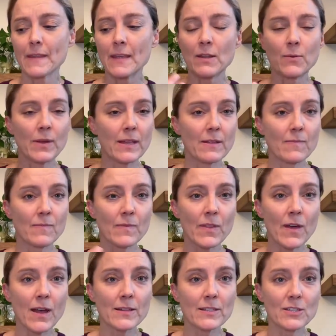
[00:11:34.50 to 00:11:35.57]
Anyway,
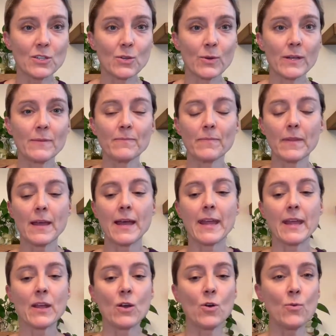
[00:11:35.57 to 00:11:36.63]
lots to it.
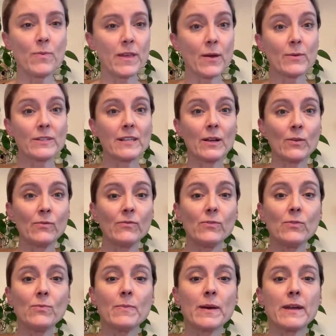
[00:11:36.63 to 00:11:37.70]
I hope that was
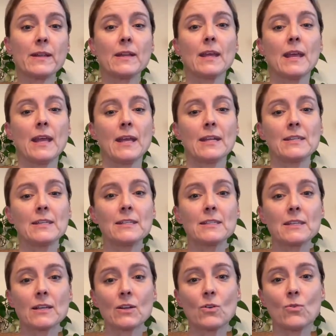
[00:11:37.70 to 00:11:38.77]
helpful, but
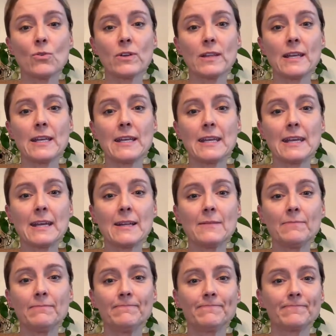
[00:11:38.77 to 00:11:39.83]
just to correlate
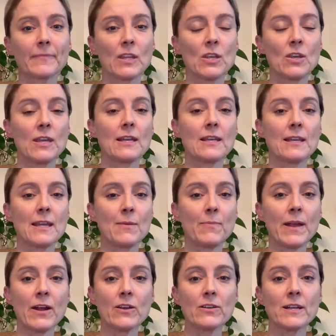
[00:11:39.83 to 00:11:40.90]
again, you get
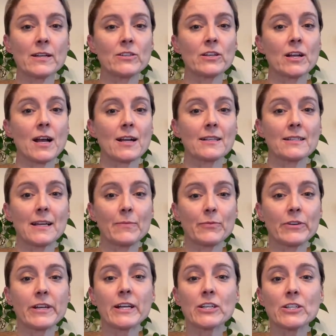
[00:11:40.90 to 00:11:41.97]
impaired nitric oxide
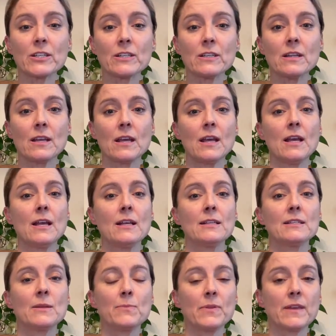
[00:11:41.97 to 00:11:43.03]
production,
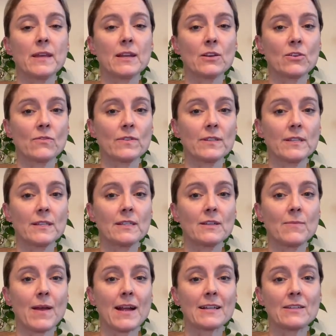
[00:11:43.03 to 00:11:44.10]
sympathetic nervous
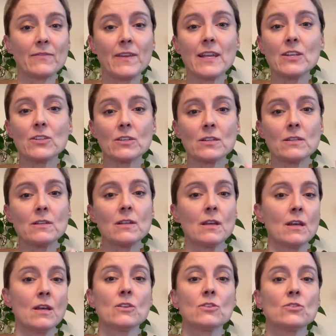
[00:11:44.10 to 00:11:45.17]
system activation,
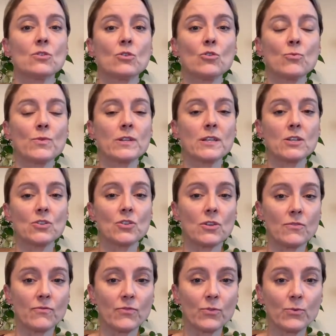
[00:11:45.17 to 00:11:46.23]
sodium retention
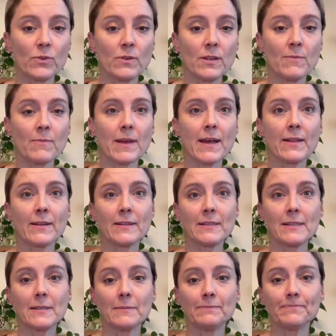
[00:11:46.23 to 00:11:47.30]
and fluid
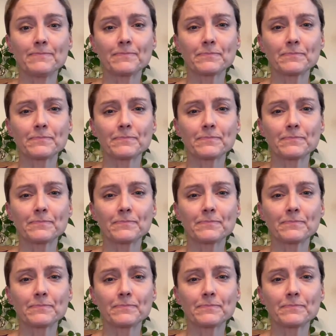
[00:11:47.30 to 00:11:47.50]
imbalance,